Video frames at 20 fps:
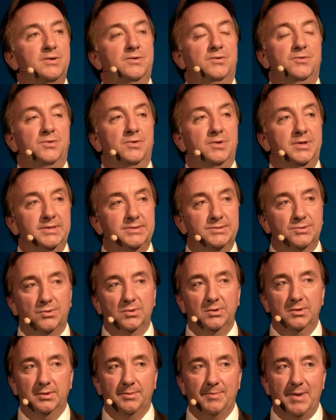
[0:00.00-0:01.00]
It's
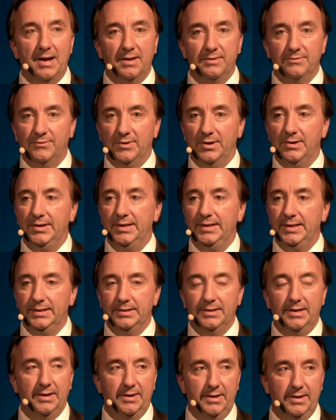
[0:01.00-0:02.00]
all about very
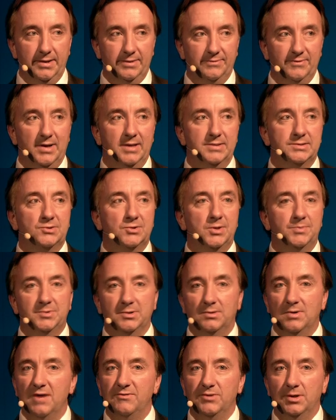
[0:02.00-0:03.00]
advanced
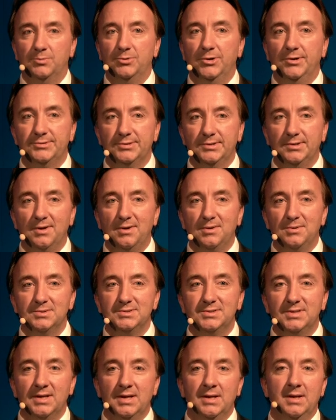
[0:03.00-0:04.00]
cryptographic
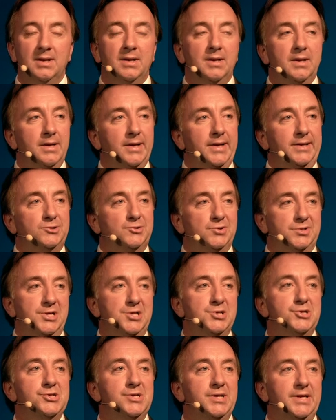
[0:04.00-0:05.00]
protocols.
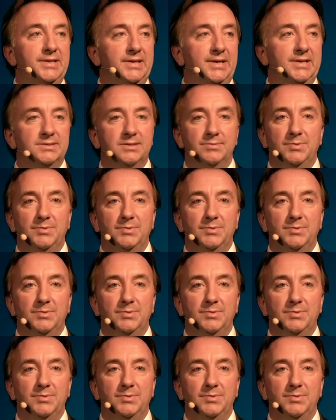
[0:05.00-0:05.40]
Traditionally, these have